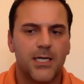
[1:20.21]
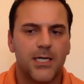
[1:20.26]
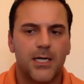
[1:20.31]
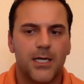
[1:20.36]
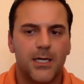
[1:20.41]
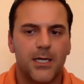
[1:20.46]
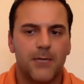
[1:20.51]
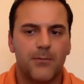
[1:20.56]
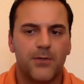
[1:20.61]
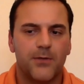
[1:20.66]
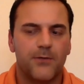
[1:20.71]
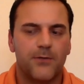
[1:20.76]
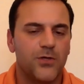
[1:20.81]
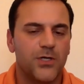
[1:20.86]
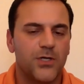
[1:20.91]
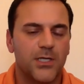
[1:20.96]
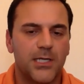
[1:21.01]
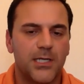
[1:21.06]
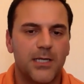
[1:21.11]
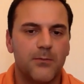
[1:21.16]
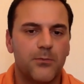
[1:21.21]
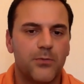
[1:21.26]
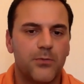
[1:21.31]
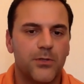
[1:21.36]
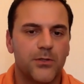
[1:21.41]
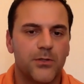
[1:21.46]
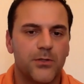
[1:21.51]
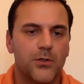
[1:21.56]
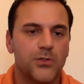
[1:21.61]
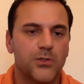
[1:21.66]
Um, but if you can
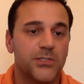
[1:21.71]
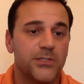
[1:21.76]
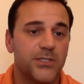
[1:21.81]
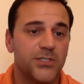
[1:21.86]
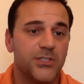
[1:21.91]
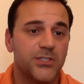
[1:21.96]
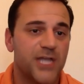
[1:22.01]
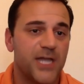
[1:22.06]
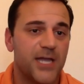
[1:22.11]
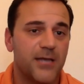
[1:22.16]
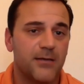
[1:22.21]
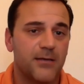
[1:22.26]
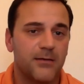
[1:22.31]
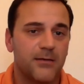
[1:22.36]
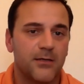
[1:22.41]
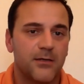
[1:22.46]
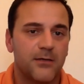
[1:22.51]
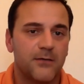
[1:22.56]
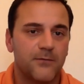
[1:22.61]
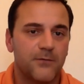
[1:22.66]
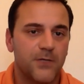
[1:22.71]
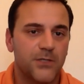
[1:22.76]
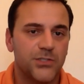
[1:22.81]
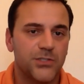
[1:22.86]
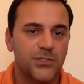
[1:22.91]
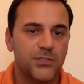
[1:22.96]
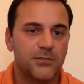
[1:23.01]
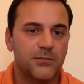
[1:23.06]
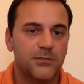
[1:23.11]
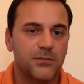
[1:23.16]
input those in the chat,
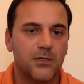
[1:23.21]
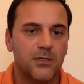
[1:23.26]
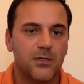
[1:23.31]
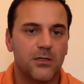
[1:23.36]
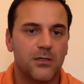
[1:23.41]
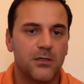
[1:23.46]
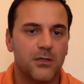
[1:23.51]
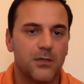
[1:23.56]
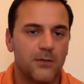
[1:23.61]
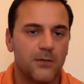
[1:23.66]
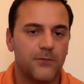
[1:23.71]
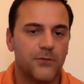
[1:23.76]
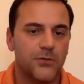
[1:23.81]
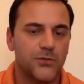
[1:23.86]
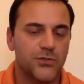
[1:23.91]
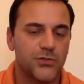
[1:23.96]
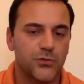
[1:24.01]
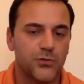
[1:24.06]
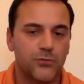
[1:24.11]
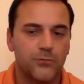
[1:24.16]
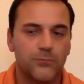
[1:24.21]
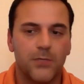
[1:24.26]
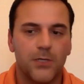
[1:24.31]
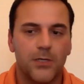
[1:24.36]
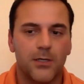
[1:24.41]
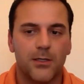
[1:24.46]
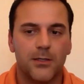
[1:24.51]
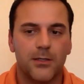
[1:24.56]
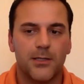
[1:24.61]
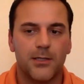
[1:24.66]
function uh, of your Zoom.
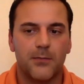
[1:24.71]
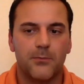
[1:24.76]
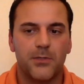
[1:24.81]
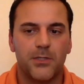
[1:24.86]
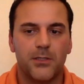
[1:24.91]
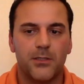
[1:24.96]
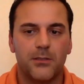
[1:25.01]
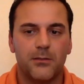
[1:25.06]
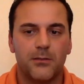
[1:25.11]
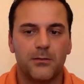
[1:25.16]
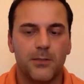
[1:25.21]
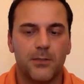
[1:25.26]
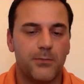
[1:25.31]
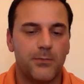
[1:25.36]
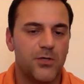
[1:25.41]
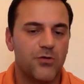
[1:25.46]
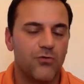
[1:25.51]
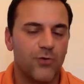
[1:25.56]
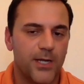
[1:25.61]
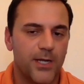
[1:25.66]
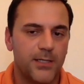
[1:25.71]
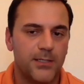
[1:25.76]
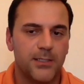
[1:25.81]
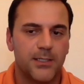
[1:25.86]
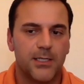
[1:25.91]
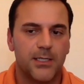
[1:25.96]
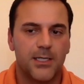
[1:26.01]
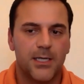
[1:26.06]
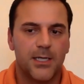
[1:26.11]
Uh, that'd be that'd be great.